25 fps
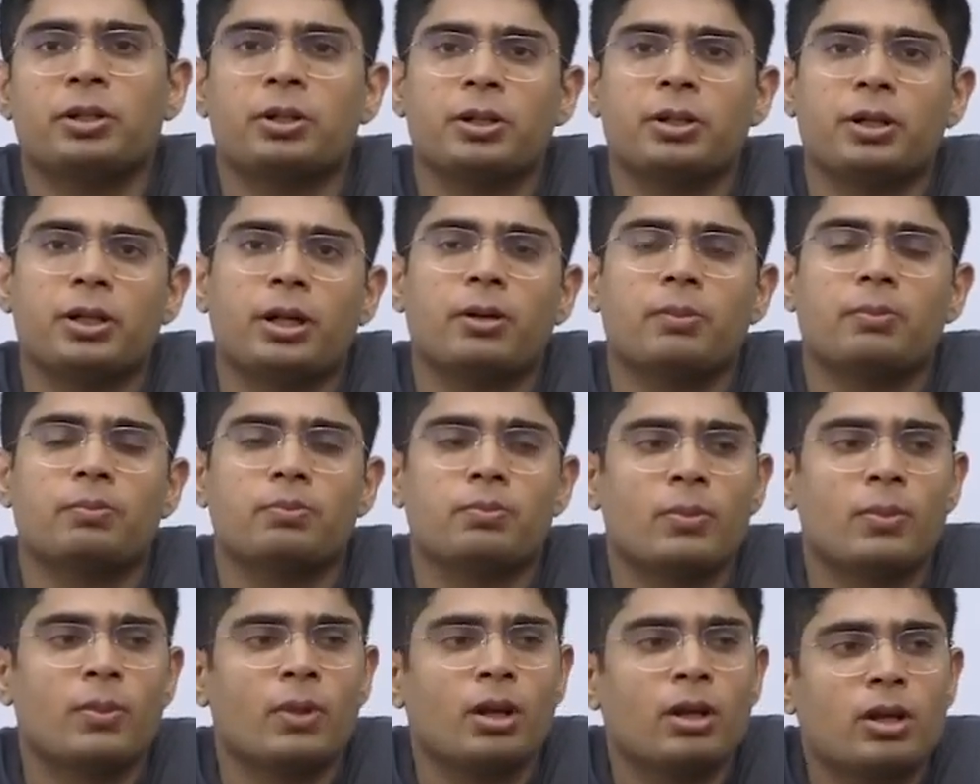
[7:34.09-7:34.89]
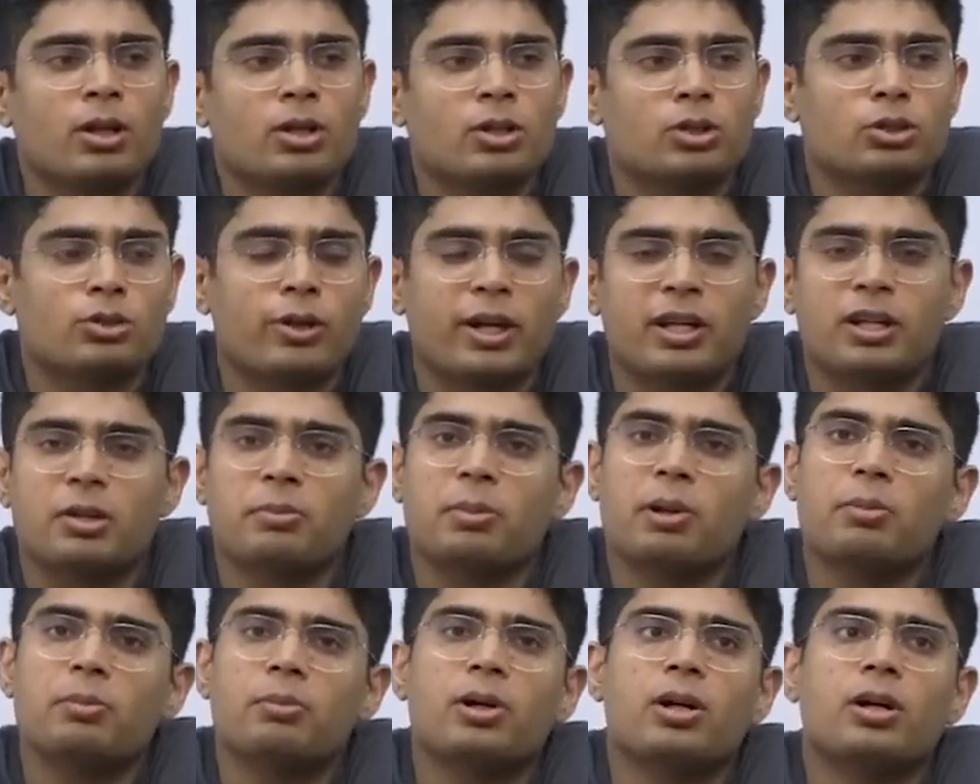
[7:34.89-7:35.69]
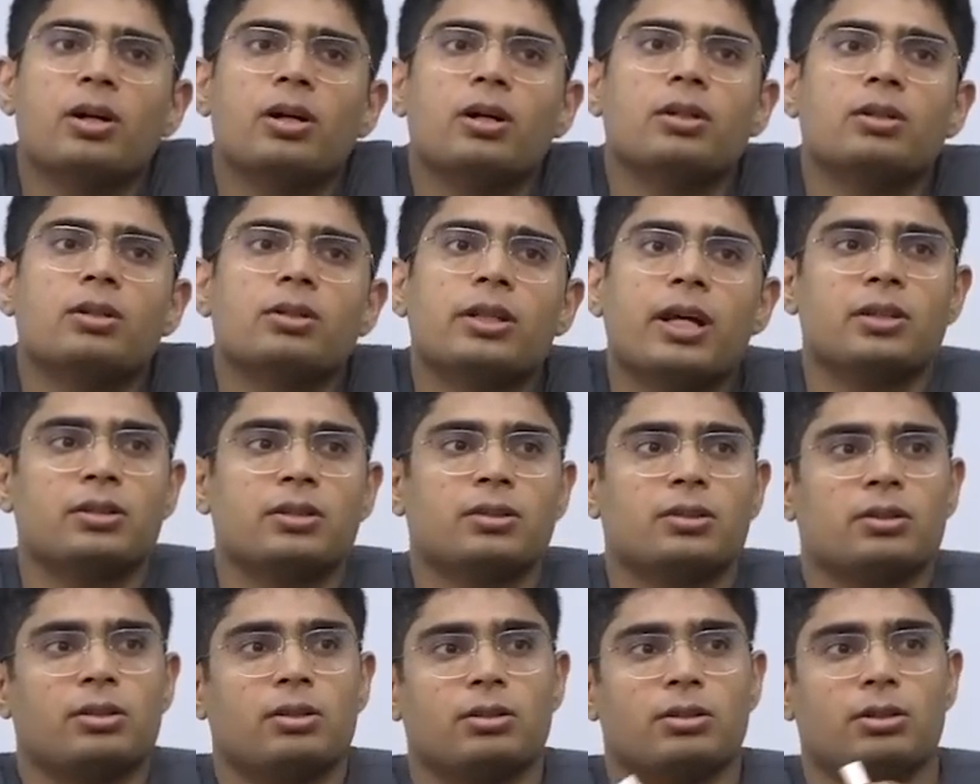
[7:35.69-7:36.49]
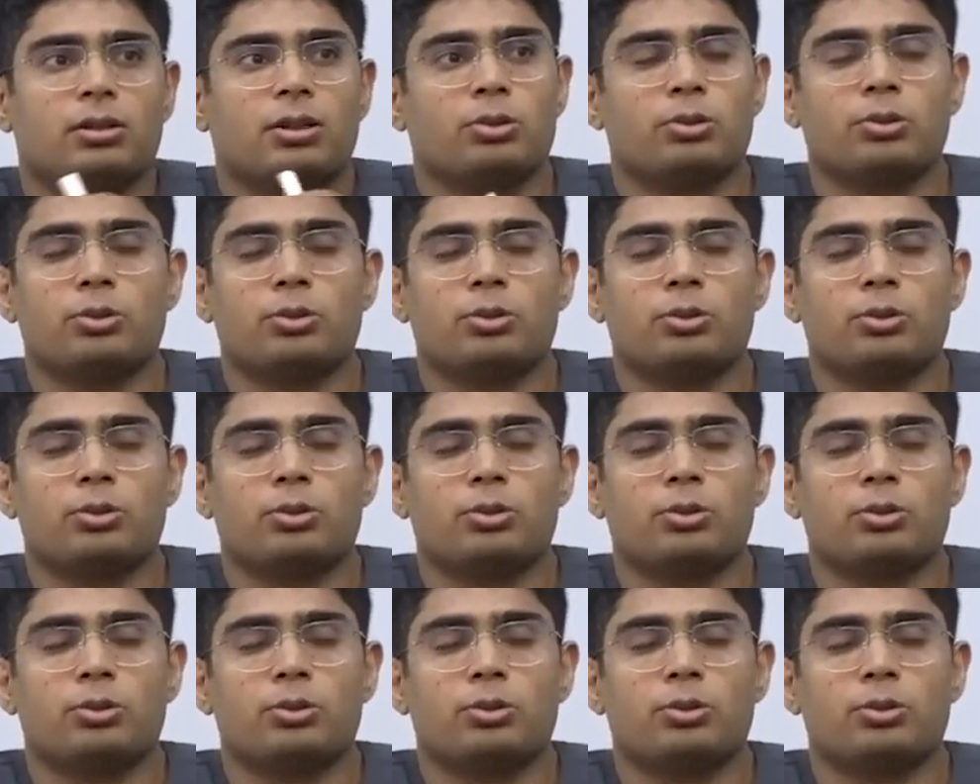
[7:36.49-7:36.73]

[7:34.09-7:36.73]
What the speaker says: India. So I remember that,